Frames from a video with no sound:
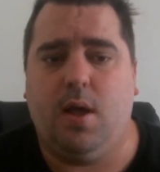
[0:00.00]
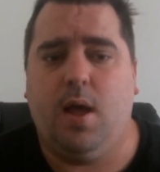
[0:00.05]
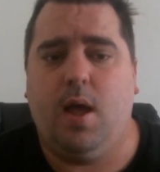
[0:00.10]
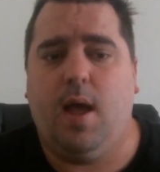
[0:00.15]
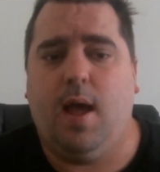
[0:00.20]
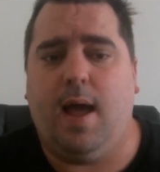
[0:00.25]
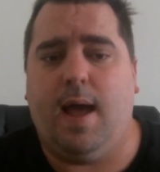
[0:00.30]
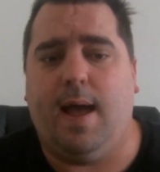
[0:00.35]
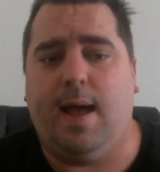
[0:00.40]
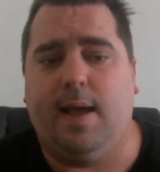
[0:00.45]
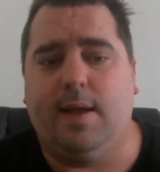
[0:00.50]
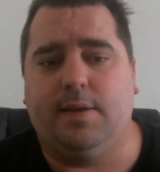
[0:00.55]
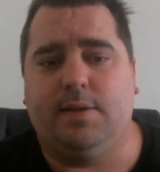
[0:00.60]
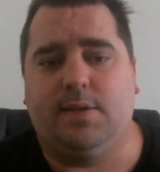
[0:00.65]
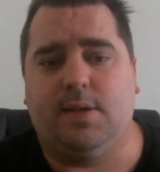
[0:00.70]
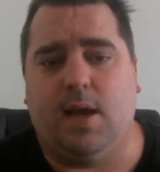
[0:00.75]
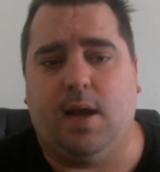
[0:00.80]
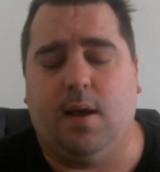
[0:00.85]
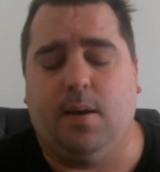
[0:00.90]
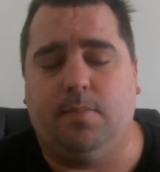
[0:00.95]
And,
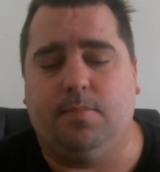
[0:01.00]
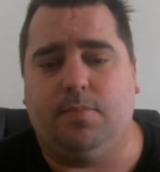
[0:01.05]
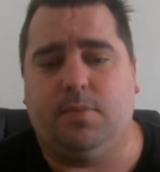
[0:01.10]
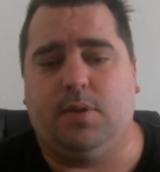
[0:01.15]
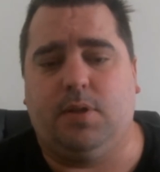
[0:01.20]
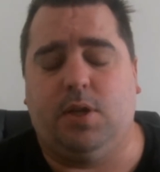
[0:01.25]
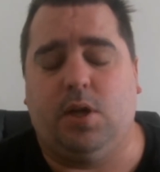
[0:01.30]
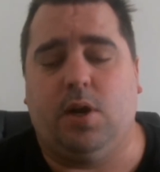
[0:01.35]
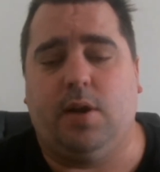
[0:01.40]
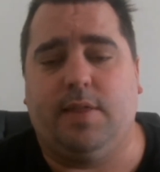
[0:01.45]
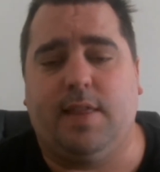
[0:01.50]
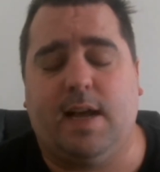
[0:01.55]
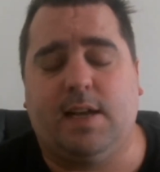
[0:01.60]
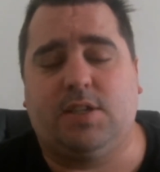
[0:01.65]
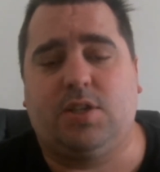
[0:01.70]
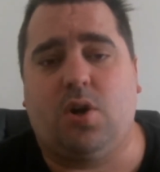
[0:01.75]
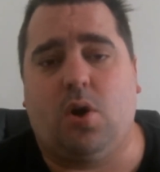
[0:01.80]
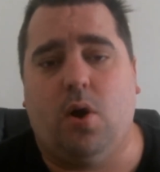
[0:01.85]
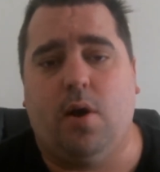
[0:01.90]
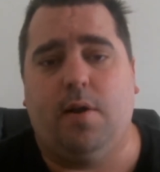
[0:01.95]

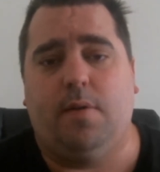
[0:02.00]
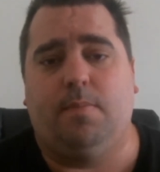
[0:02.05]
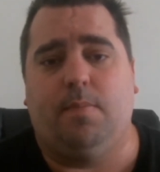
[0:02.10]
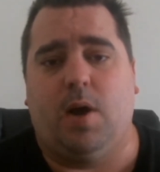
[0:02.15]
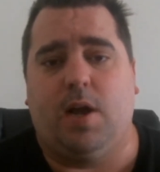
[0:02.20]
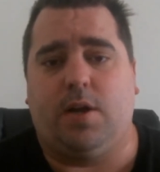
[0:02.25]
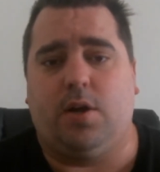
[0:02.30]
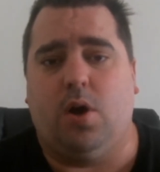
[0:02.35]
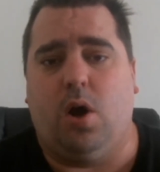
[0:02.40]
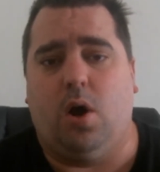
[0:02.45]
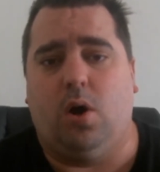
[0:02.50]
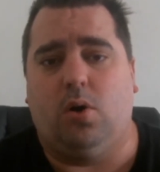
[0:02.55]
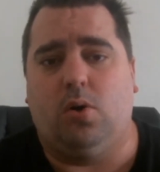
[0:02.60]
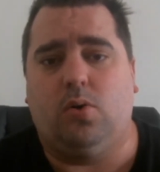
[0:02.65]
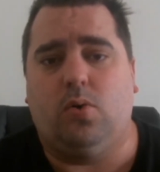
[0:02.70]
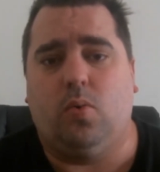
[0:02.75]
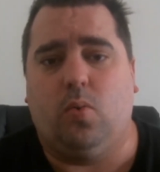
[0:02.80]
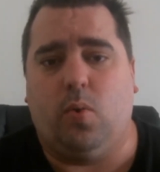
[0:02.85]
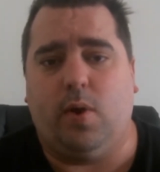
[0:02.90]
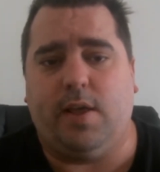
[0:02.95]
that's kind of my goal
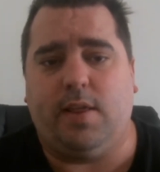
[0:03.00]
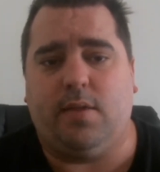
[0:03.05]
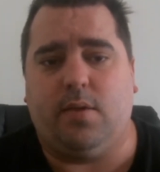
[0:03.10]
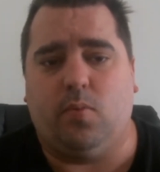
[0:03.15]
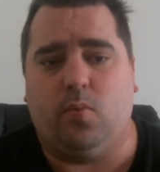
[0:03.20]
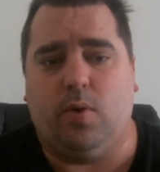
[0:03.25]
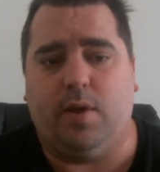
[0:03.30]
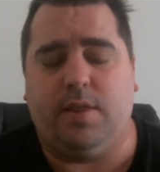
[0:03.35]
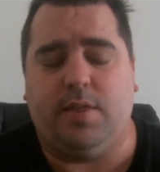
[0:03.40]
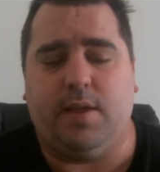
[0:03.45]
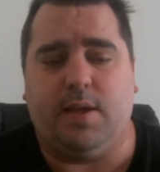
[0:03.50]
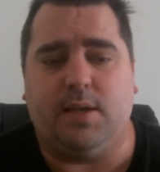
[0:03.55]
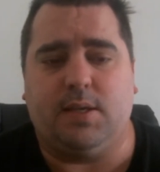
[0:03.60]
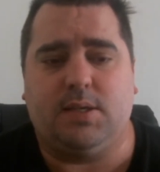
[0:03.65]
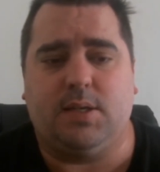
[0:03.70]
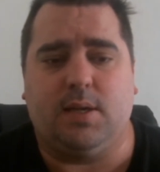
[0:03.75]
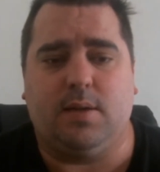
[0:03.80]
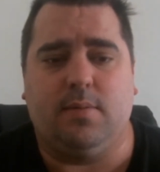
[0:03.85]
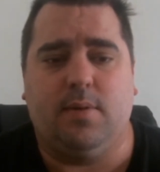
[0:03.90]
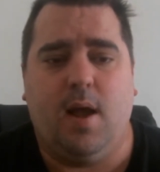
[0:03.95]
with
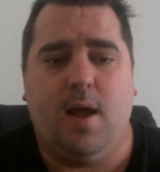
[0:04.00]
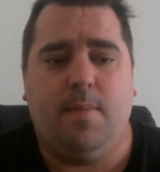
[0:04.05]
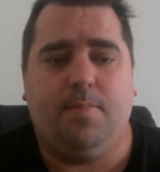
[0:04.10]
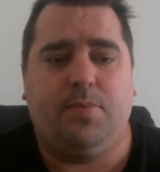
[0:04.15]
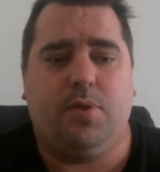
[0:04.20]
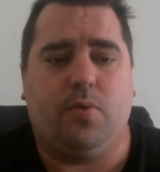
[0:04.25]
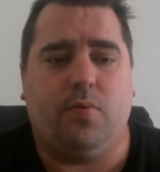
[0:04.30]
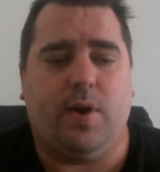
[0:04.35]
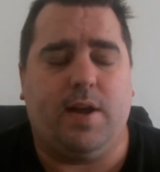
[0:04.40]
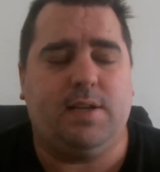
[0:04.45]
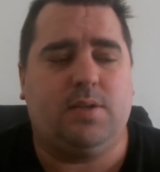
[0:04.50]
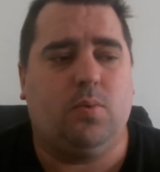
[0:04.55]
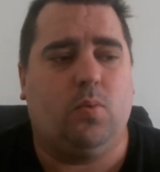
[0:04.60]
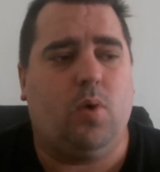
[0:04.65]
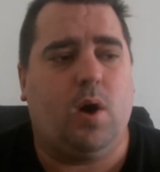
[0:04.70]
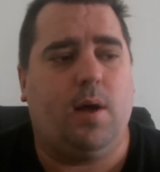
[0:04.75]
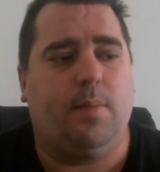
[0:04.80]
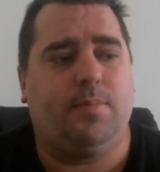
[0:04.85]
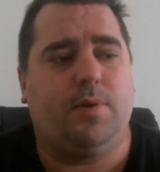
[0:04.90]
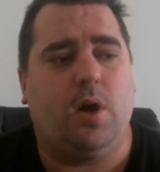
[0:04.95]
this. And the reason
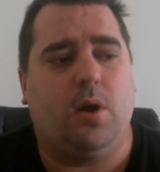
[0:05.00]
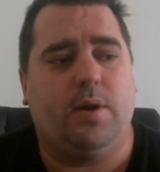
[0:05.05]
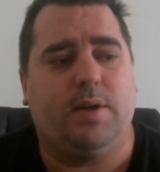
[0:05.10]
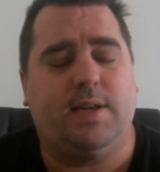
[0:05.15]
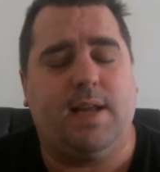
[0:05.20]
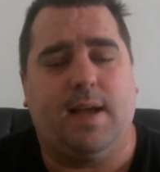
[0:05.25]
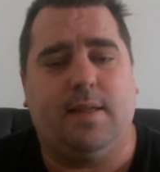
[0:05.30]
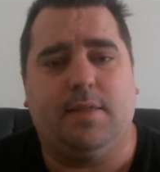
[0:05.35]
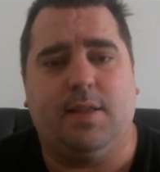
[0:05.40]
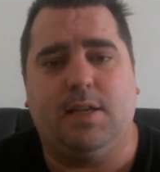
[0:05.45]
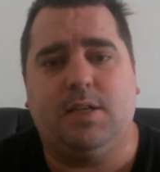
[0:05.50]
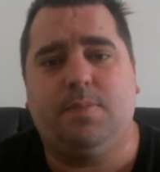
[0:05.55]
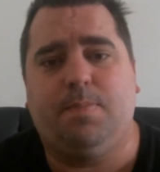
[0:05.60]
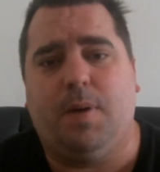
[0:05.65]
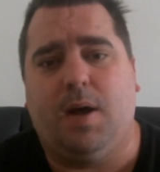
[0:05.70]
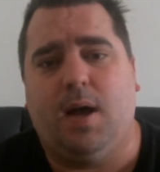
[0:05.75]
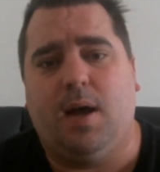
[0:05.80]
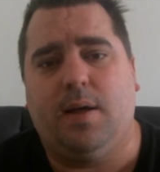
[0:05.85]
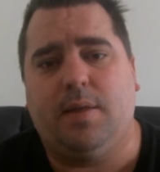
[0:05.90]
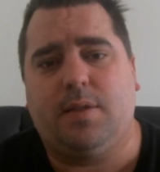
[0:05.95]
why I'm going down this
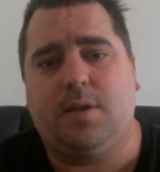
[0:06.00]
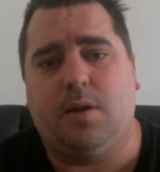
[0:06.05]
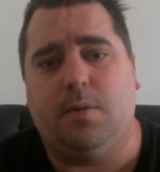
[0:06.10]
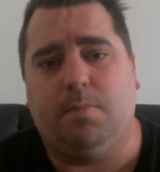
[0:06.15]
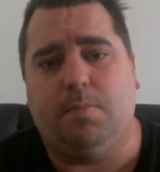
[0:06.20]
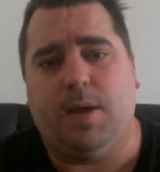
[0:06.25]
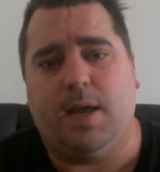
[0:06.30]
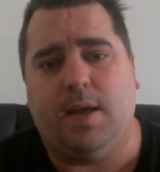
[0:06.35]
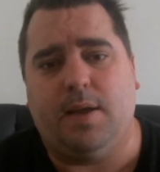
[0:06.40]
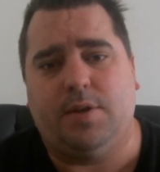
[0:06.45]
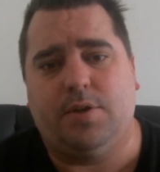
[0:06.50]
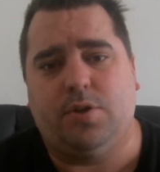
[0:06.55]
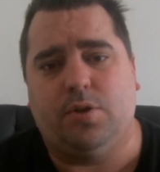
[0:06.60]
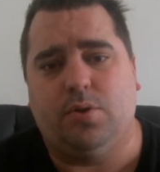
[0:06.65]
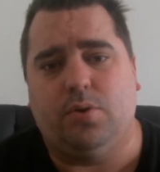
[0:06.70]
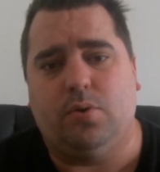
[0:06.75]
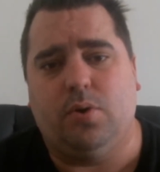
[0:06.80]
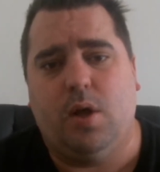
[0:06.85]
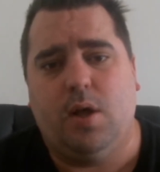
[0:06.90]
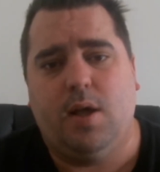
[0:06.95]
path compared
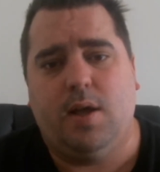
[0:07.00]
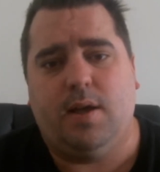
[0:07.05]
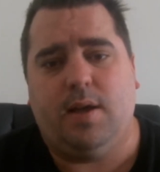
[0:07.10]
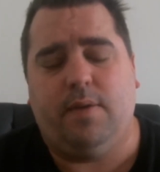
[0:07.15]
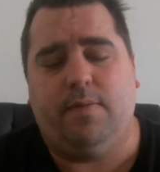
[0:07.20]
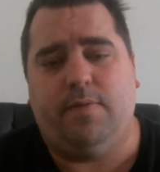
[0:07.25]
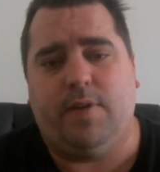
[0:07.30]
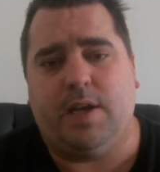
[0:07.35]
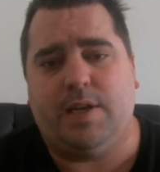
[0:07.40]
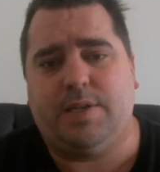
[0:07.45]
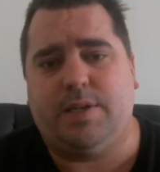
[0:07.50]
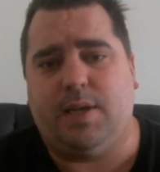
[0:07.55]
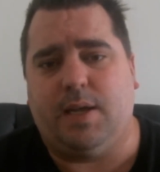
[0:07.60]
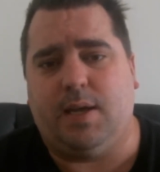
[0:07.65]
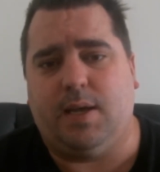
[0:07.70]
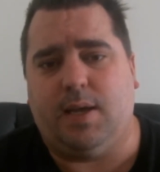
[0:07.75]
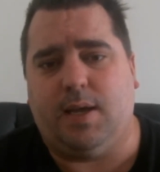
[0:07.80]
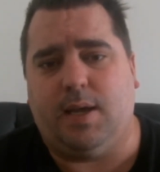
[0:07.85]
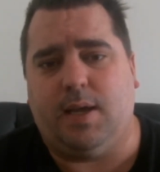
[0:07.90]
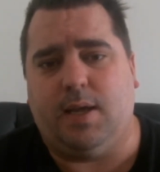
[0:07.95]
to
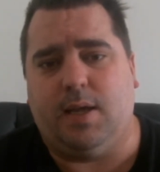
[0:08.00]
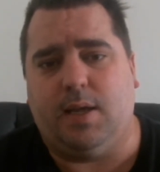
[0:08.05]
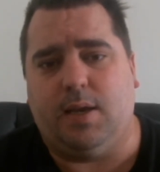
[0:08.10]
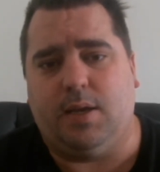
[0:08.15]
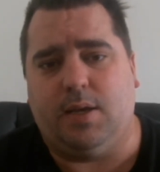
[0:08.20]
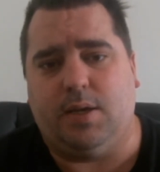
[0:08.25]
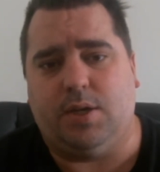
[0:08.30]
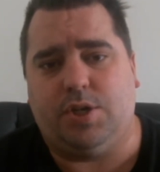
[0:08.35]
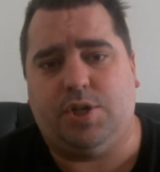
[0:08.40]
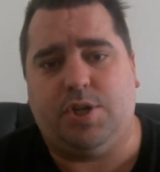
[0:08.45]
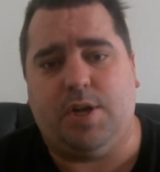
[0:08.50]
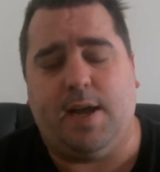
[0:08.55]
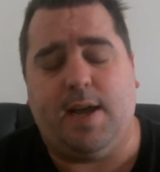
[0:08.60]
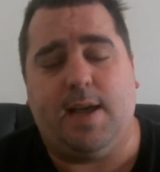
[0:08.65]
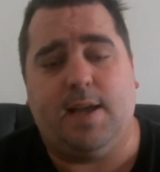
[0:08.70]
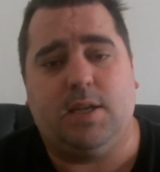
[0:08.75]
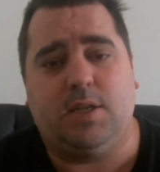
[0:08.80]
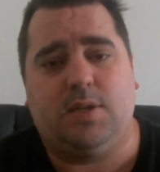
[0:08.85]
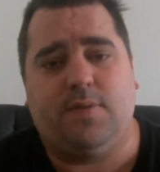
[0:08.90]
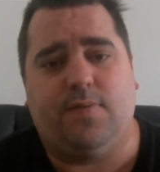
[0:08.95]
investing in
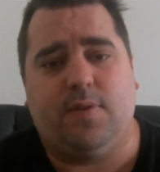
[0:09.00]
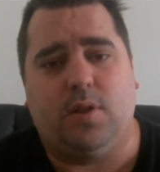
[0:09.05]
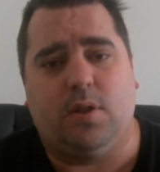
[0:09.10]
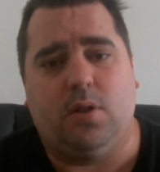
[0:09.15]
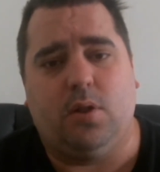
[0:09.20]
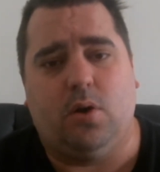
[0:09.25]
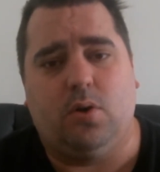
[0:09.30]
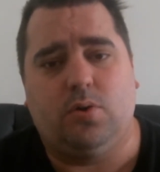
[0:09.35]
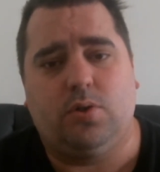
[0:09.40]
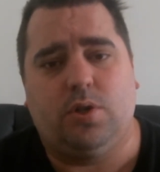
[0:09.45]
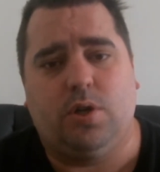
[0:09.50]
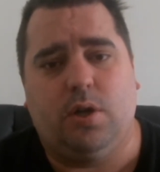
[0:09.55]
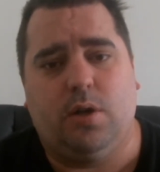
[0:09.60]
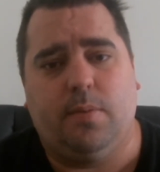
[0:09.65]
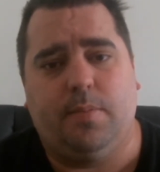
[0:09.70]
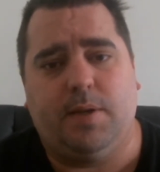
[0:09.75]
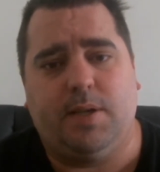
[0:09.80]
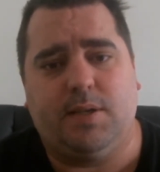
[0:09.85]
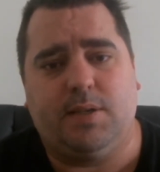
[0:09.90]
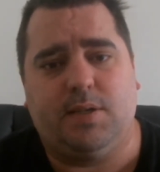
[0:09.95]
shares for the long
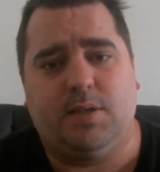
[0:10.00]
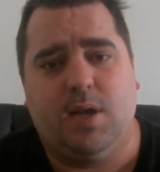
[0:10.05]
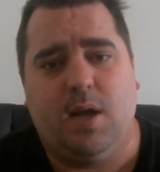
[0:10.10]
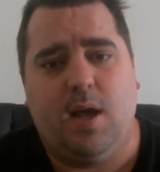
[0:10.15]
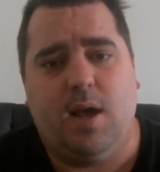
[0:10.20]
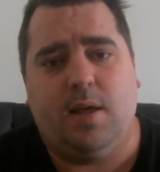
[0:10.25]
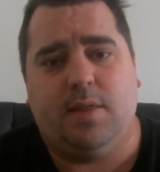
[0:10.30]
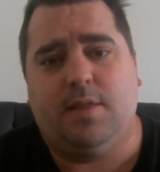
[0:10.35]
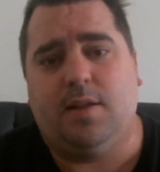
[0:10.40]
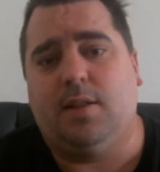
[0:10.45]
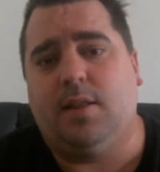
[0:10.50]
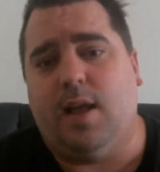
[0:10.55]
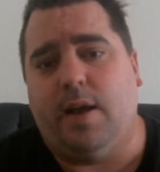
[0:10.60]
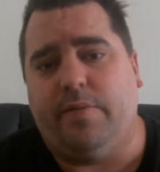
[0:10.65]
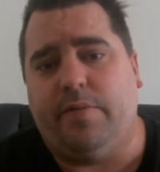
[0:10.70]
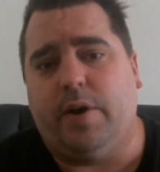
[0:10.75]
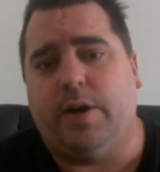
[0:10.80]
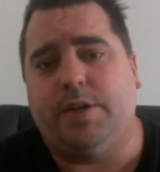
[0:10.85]
term is the leverage